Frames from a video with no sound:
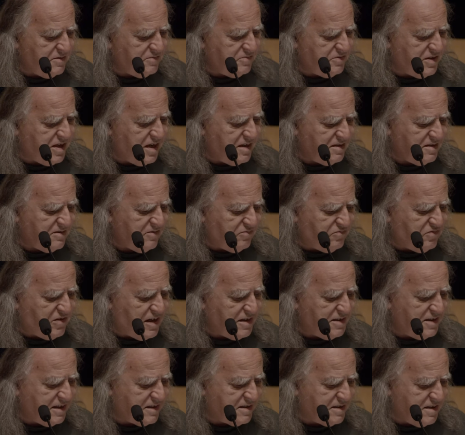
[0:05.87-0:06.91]
of
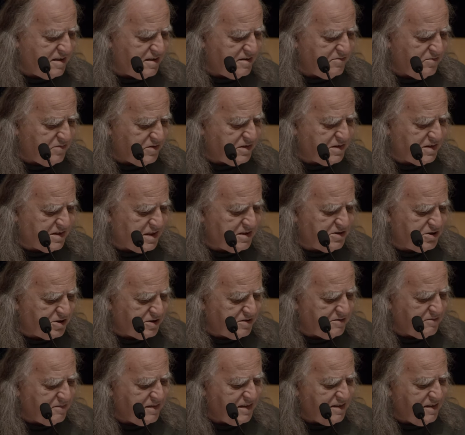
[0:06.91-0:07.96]
telephonic
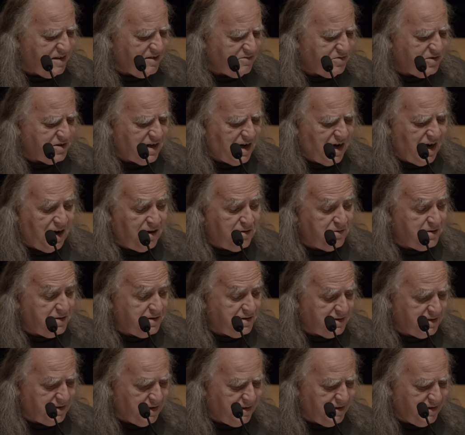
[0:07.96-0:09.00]
conversation for
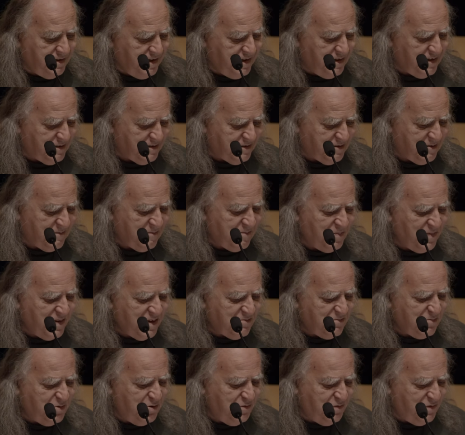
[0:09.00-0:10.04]
hours on end,
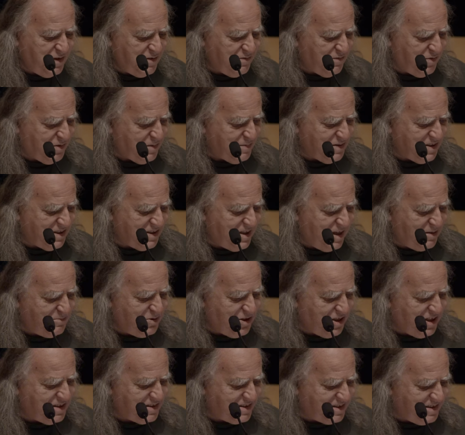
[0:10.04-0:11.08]
moving from
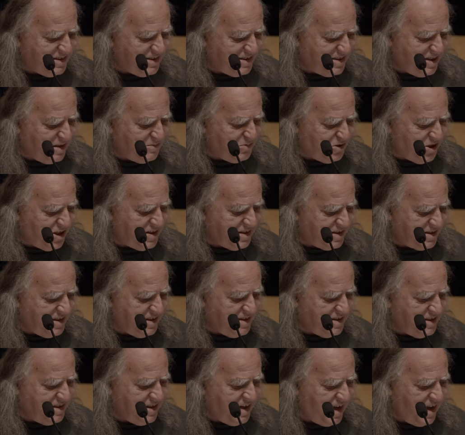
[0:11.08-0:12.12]
subject to subject
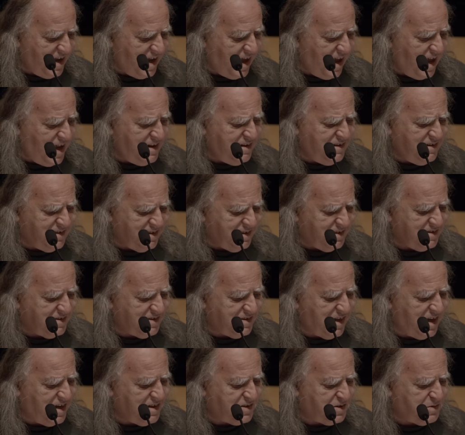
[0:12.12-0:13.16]
in an
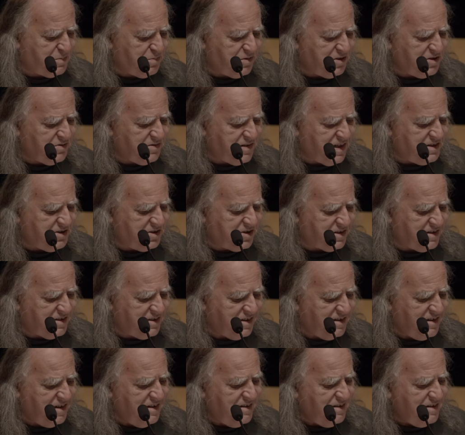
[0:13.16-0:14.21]
endless
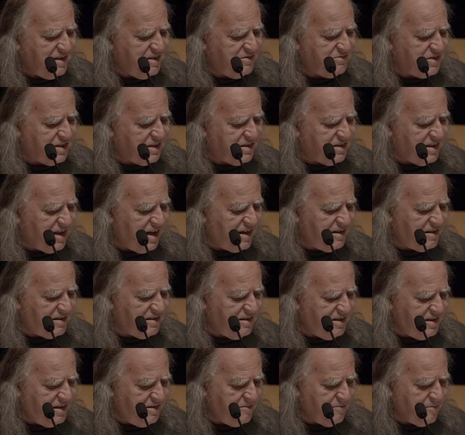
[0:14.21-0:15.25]
exploration of the
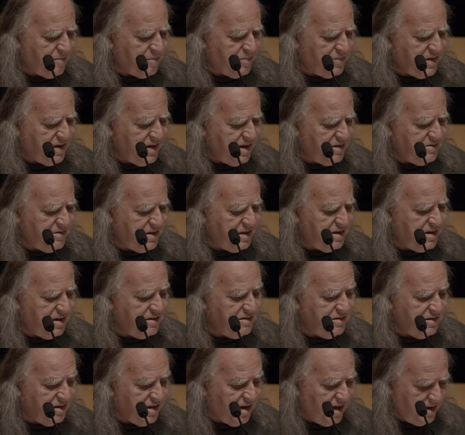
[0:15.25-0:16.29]
likely and the
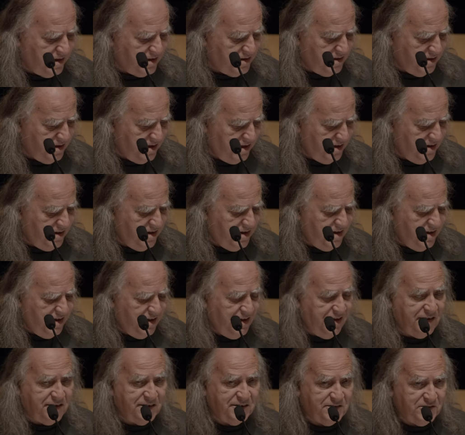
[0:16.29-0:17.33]
unlikely.
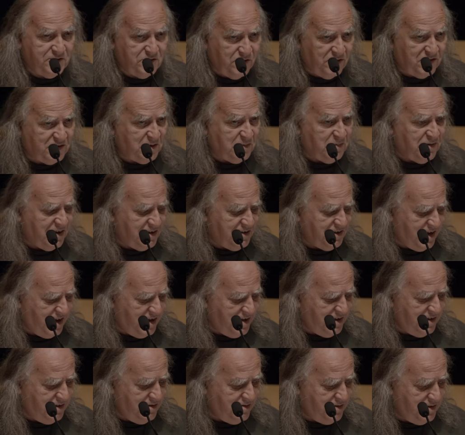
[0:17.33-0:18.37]
He can talk about
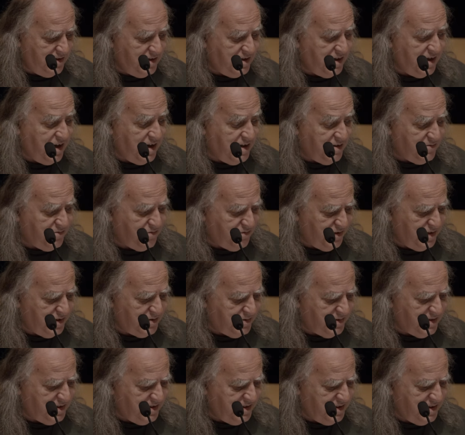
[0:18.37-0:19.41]
anything and
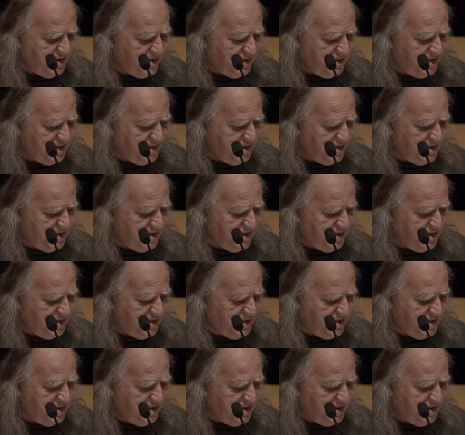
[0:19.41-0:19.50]
frequently